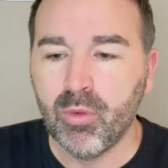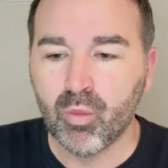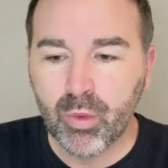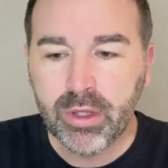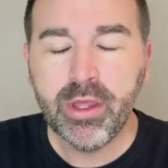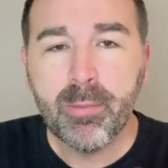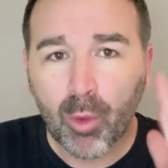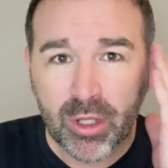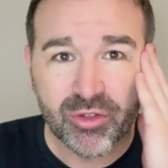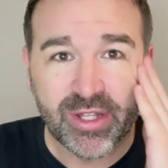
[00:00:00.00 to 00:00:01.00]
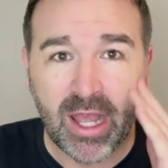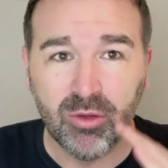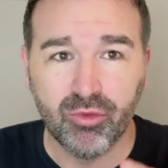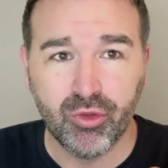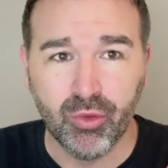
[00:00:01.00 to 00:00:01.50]
Really, it boils
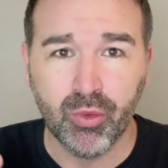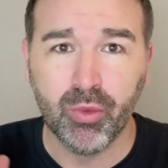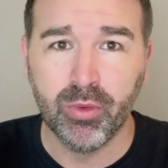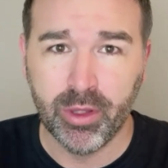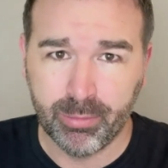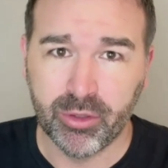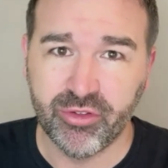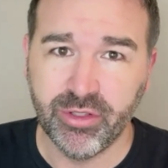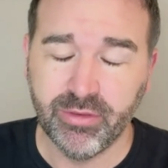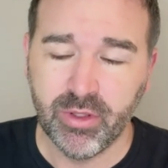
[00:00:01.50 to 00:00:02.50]
down to the person.